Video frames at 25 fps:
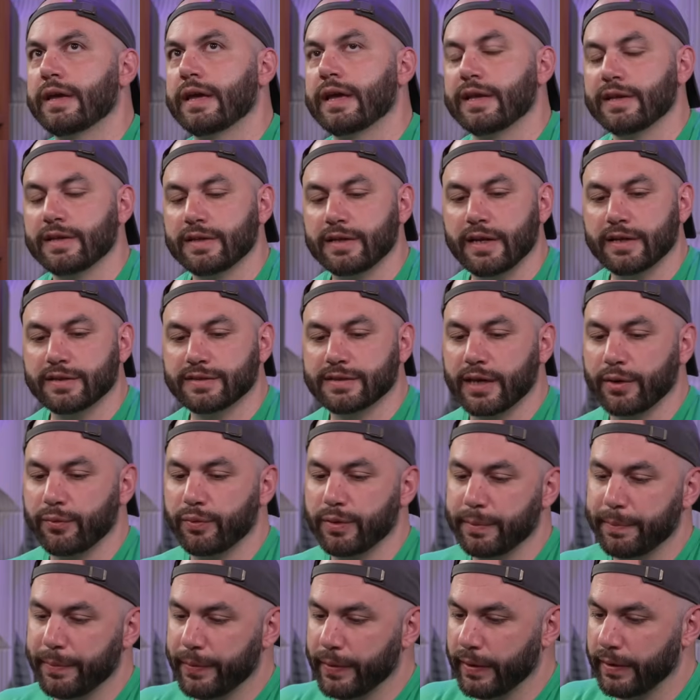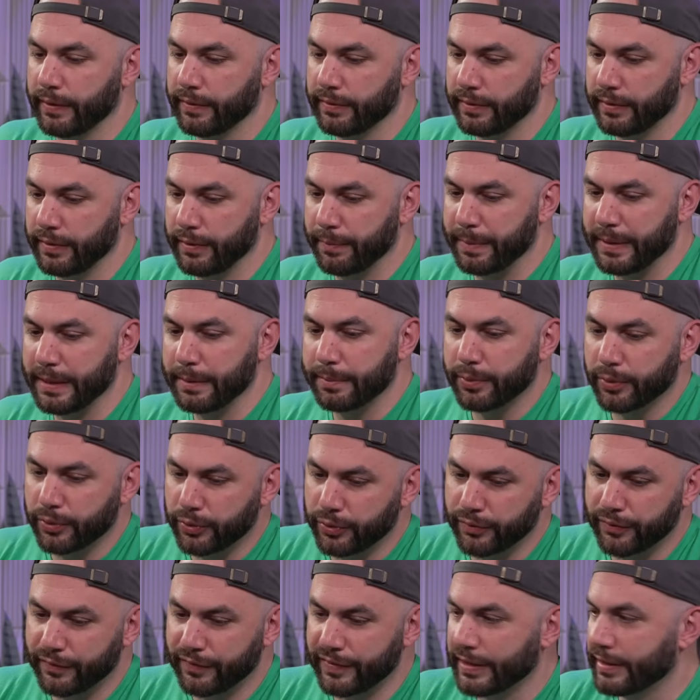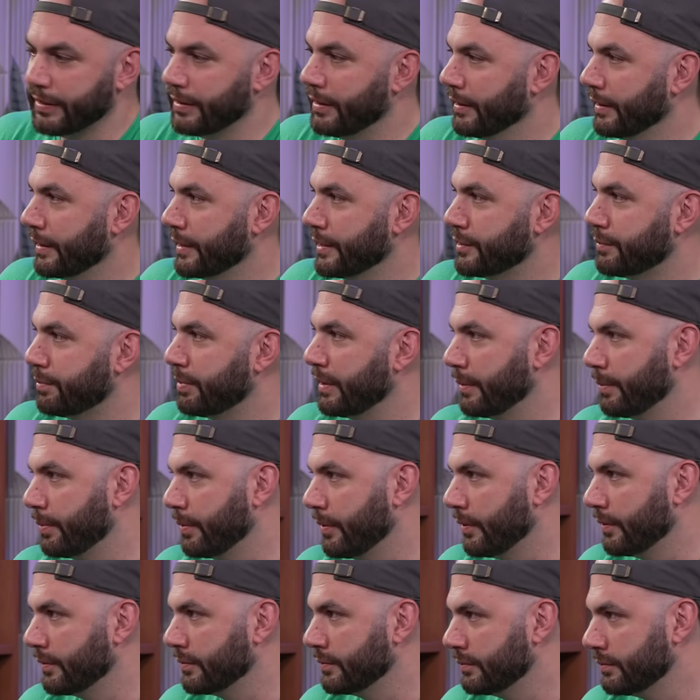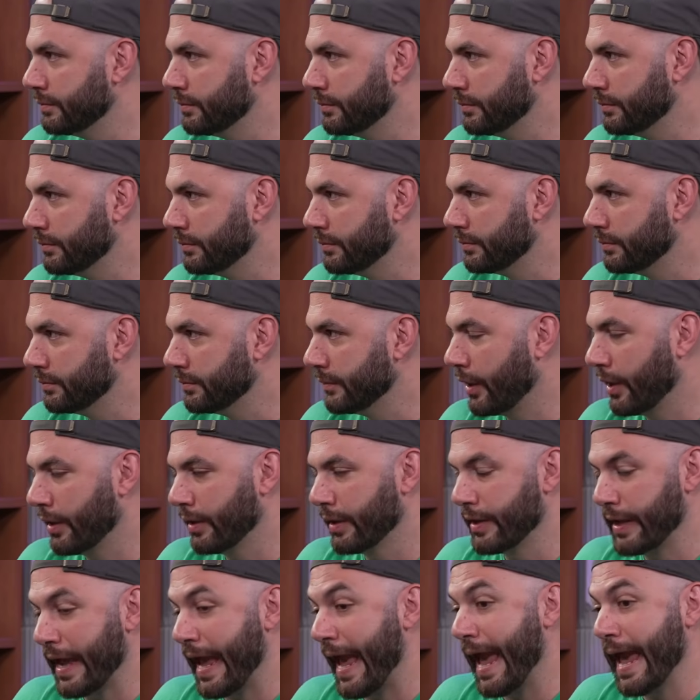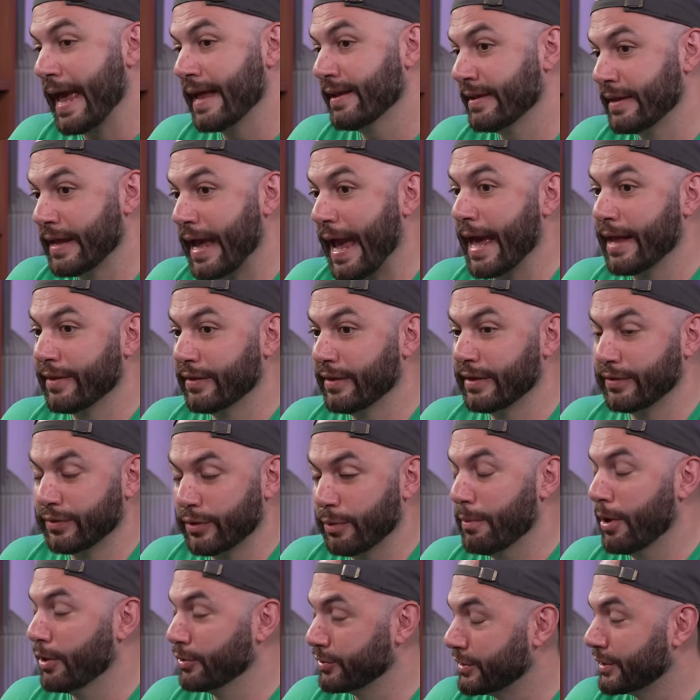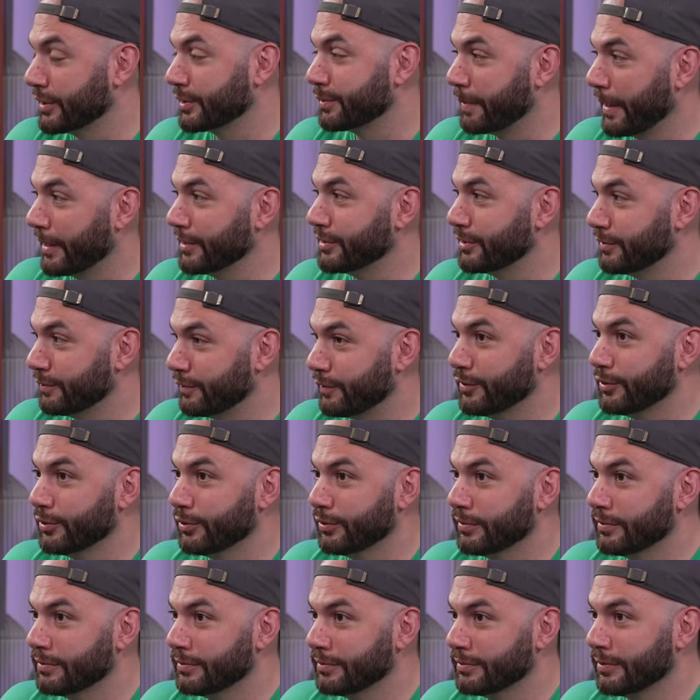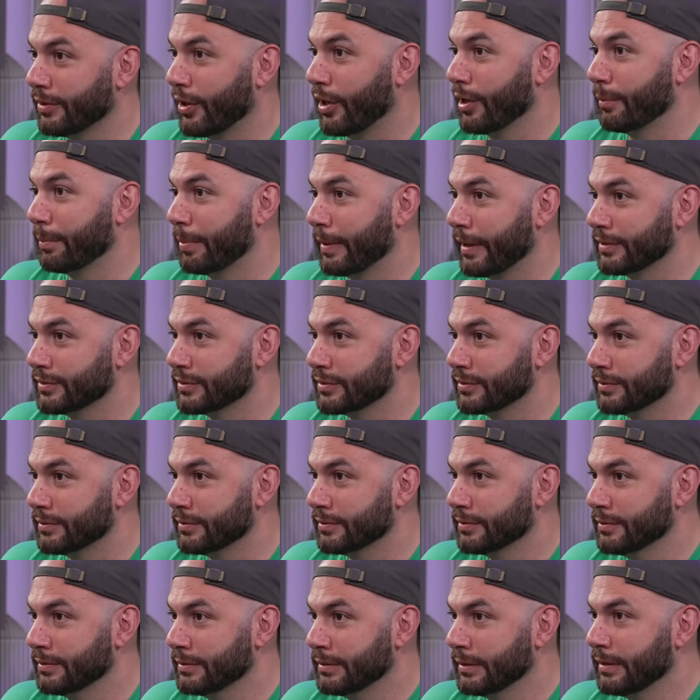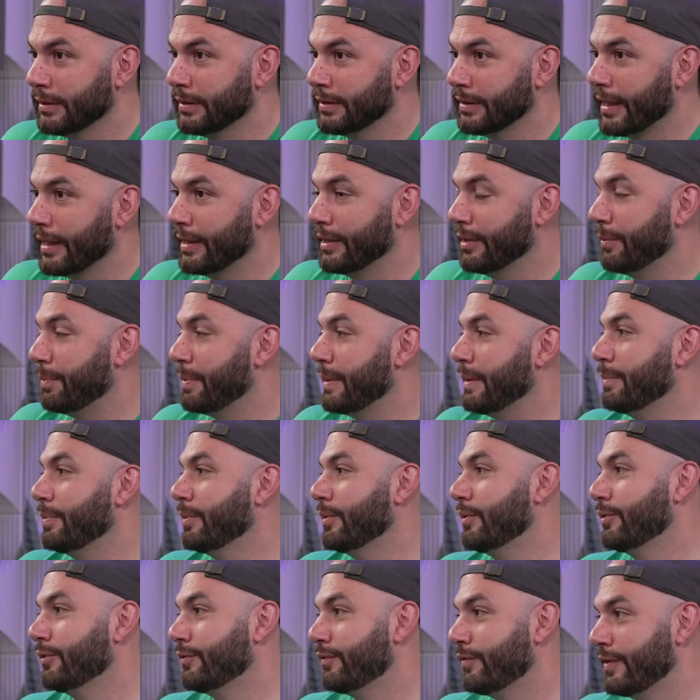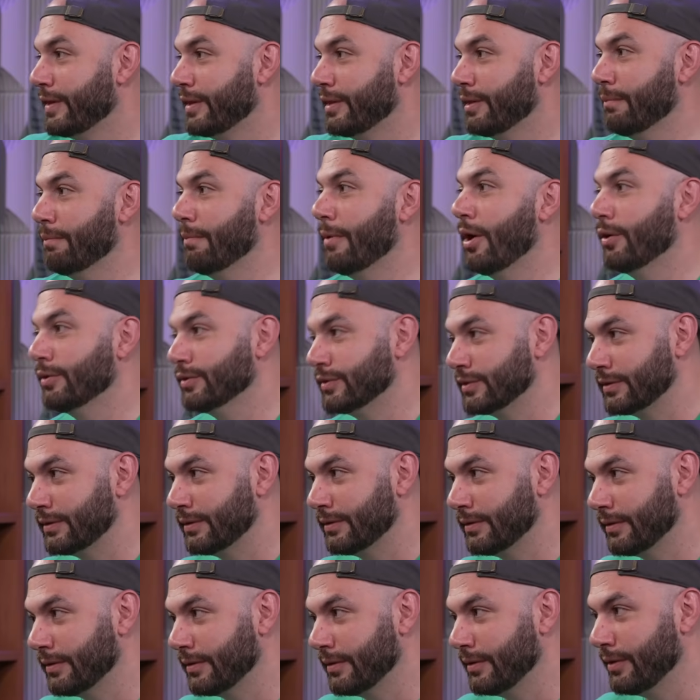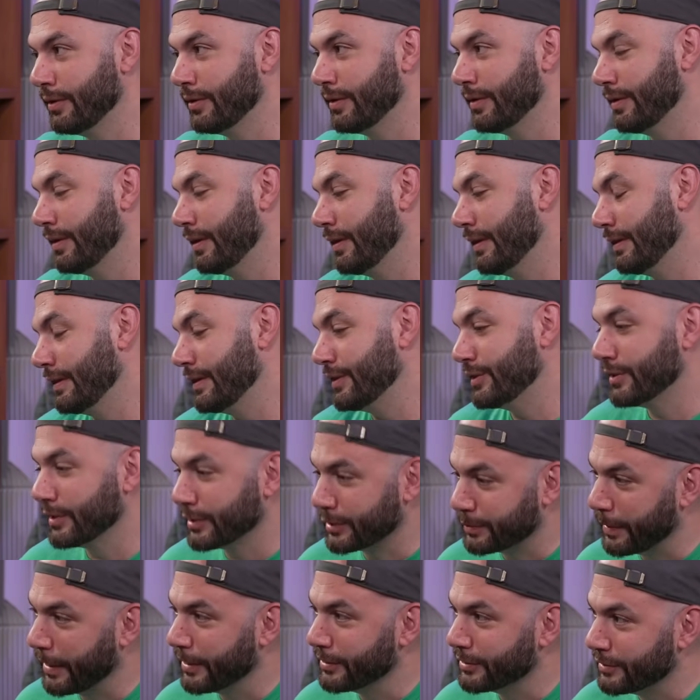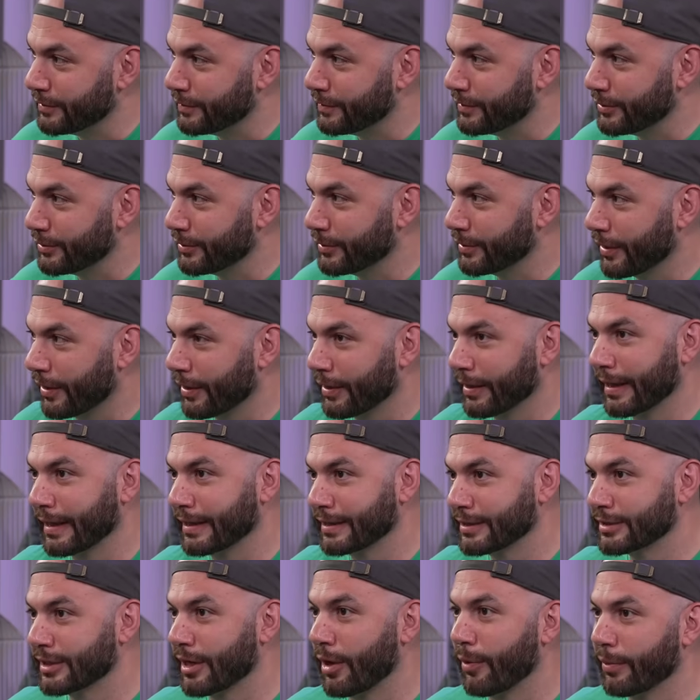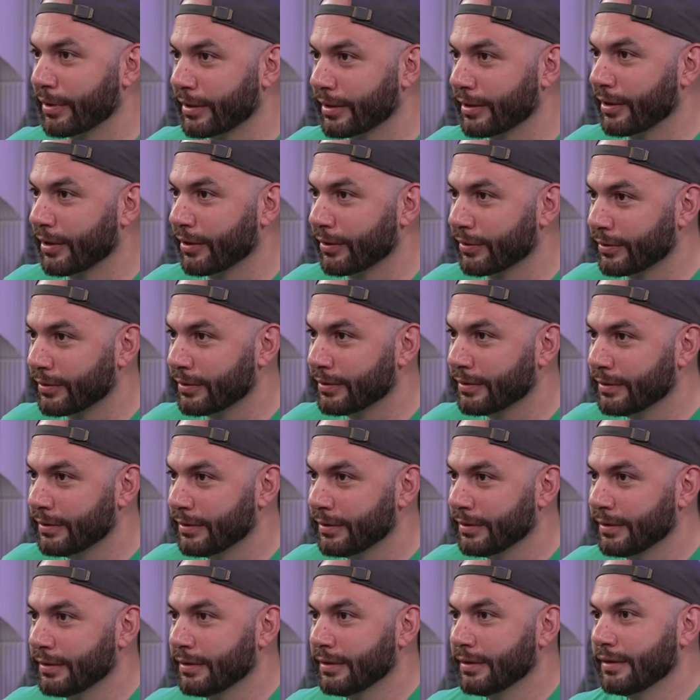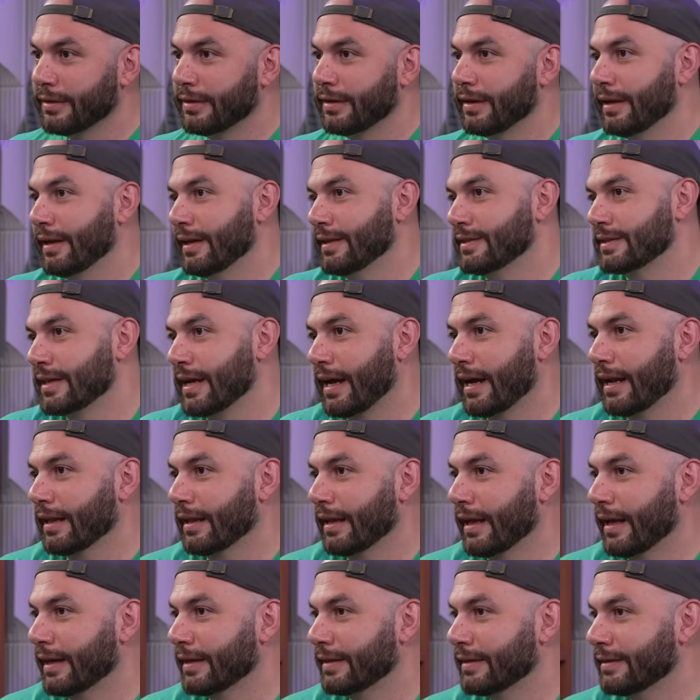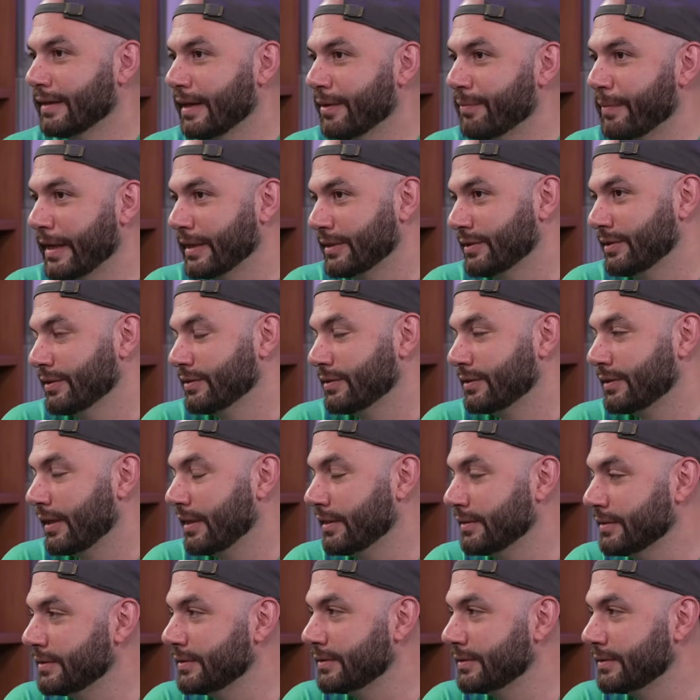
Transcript: It's we put the people who feed the least people on and the most expensive food on a pedestal, and the people who feed the most the least expensive food are scum of the earth, and it's kind of it makes no sense.